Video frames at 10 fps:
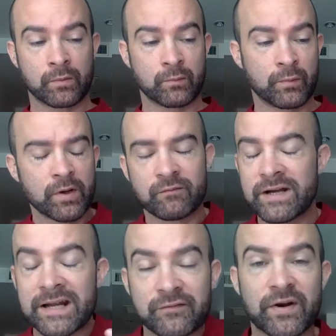we're not
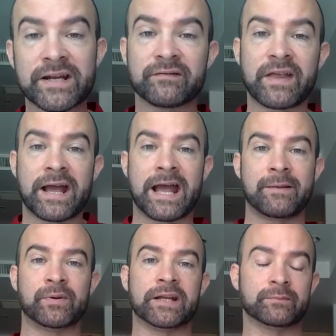really afraid of that
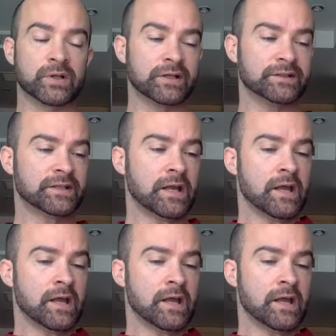happening, because